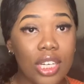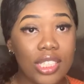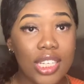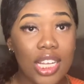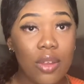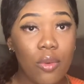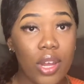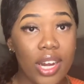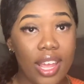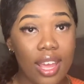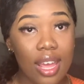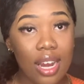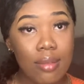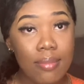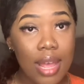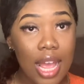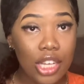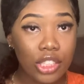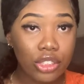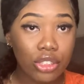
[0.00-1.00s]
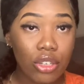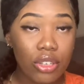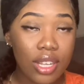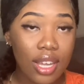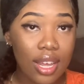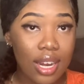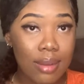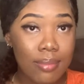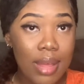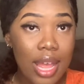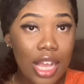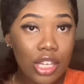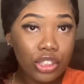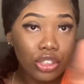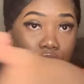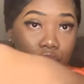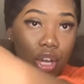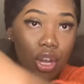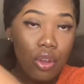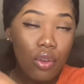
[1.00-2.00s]
let's say you want to get a Mastro, you got a
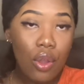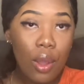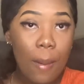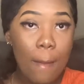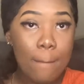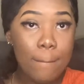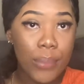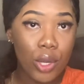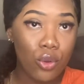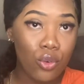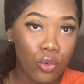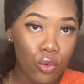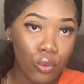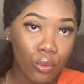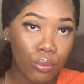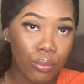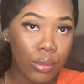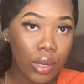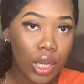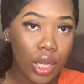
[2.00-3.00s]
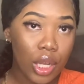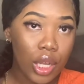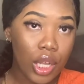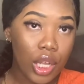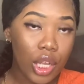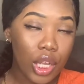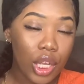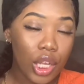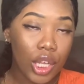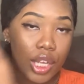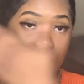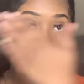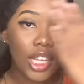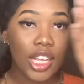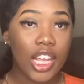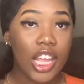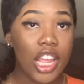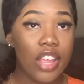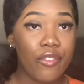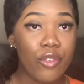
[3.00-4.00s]
Mastro, boom.
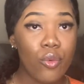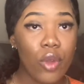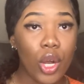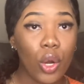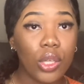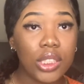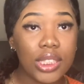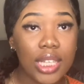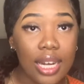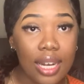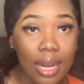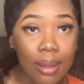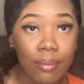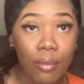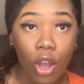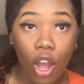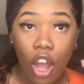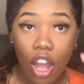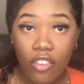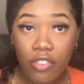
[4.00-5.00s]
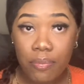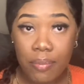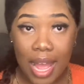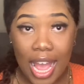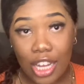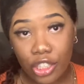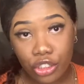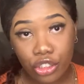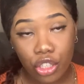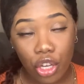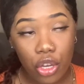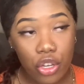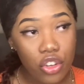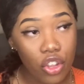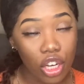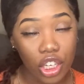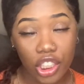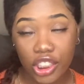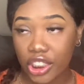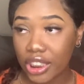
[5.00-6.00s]
If you want to go to Alum off Mastro, you're
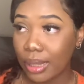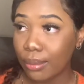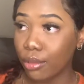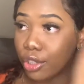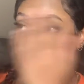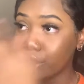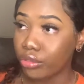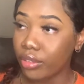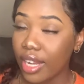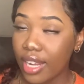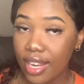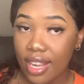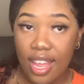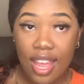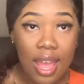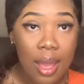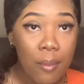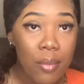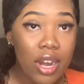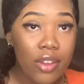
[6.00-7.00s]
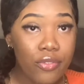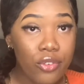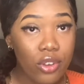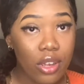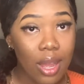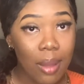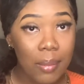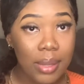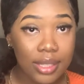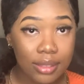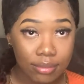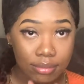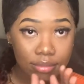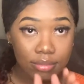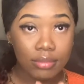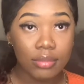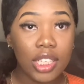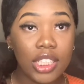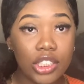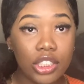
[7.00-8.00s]
gonna just keep one straight. But if you come in
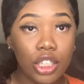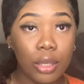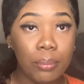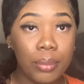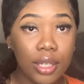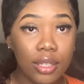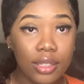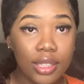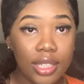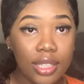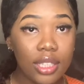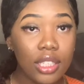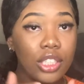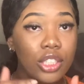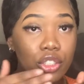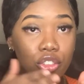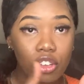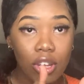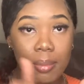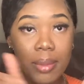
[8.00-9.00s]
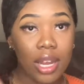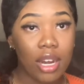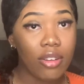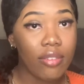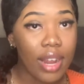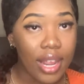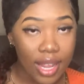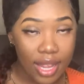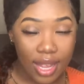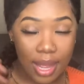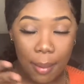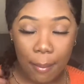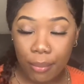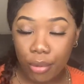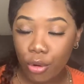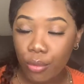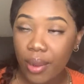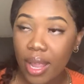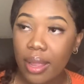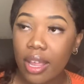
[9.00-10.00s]
into the building, you're gonna make a right,
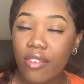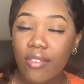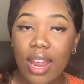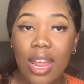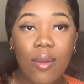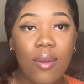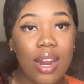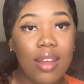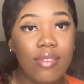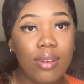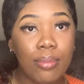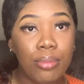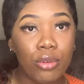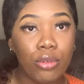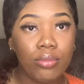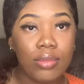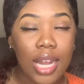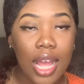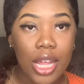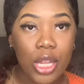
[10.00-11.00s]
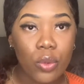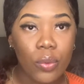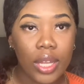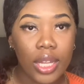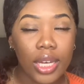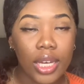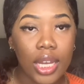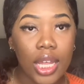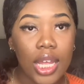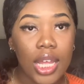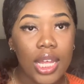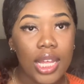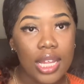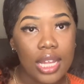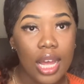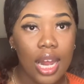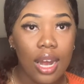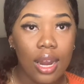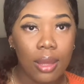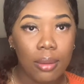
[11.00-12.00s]
boom, make a right, whatever, boom, now you in
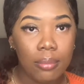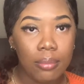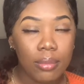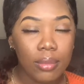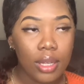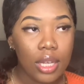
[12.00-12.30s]
Alum.